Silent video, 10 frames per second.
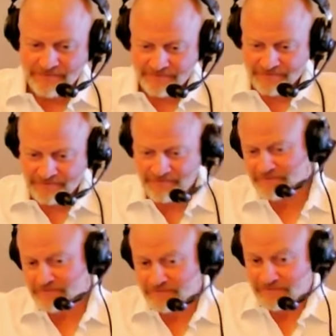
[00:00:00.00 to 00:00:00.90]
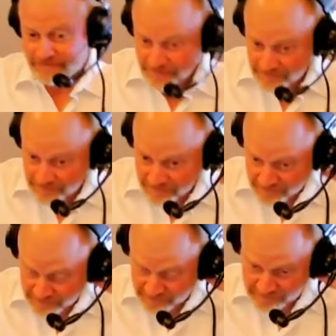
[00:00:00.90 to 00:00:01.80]

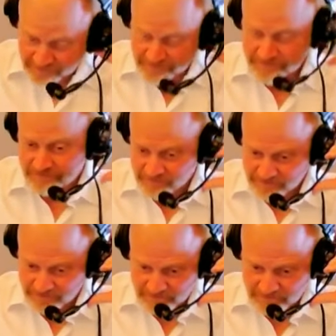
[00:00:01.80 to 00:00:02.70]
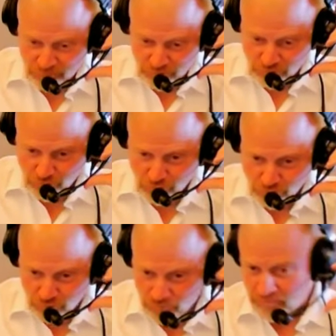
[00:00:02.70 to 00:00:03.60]

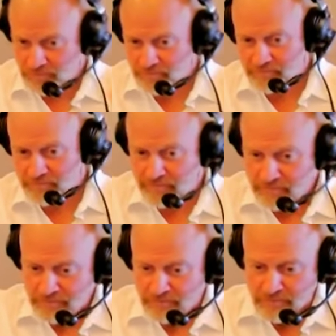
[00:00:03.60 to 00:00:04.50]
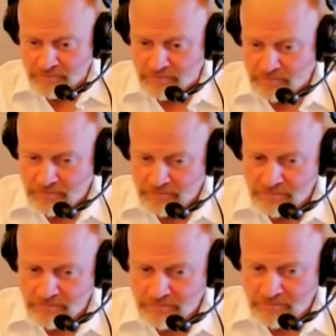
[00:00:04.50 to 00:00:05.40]

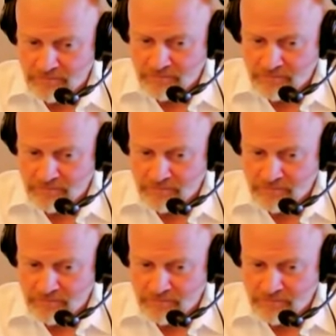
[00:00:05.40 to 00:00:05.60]
This person isn't speaking.